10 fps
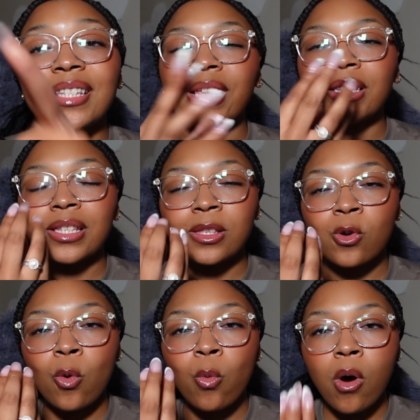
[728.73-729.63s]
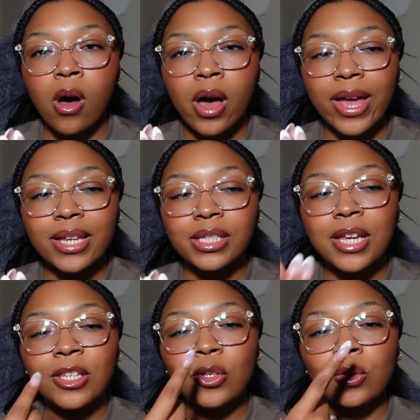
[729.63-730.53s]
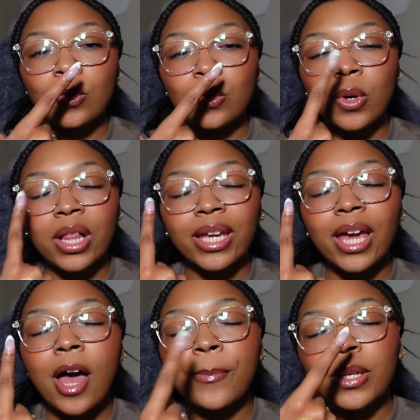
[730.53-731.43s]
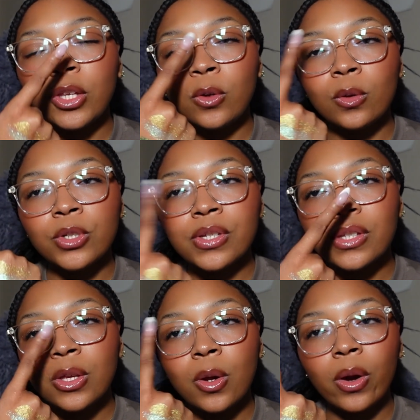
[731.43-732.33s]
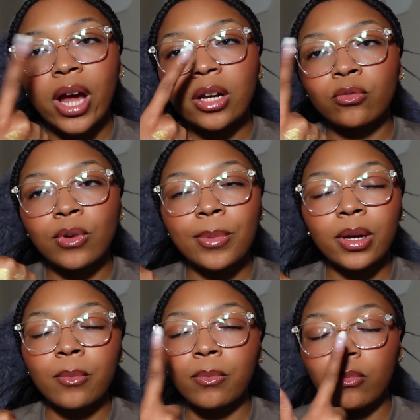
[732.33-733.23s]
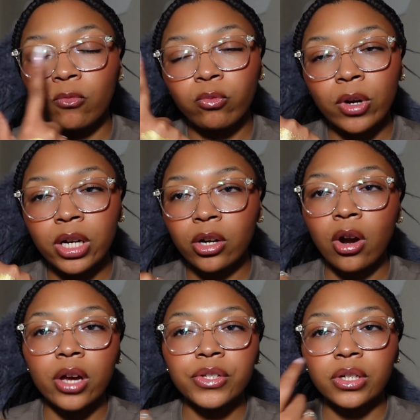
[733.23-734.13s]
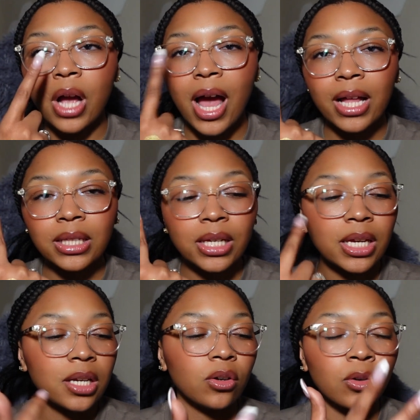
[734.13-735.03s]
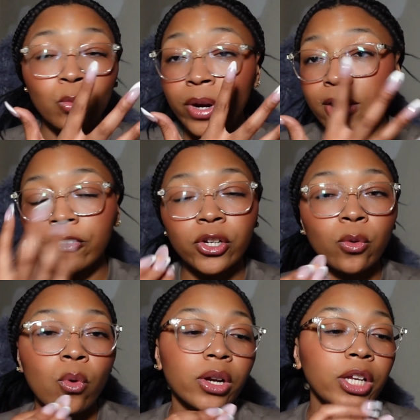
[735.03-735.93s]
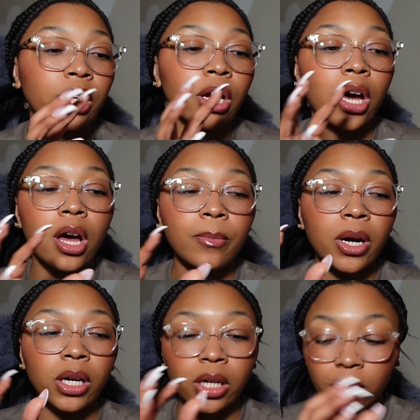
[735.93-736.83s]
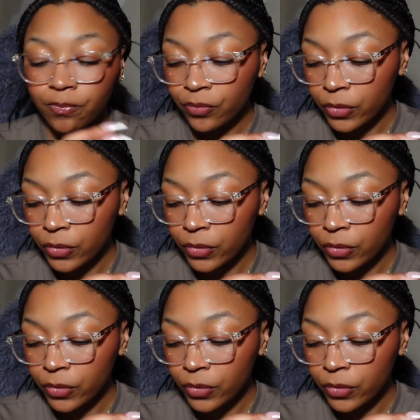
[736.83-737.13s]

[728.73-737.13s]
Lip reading: It's like this little wand and you click it up and you just, you know, kind of run it across your eyelid or wherever you're wanting her